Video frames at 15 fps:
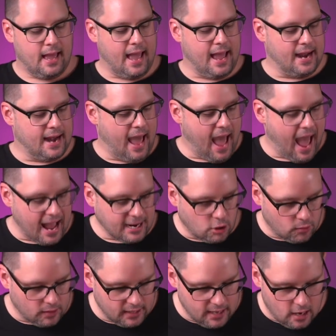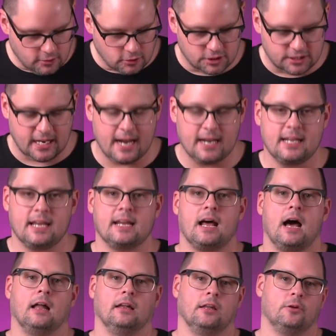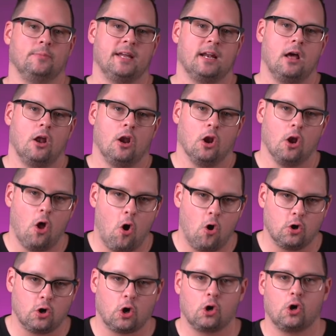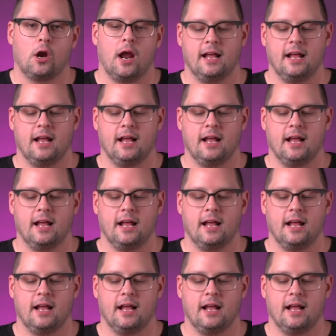and accurately understanding it a little bit longer,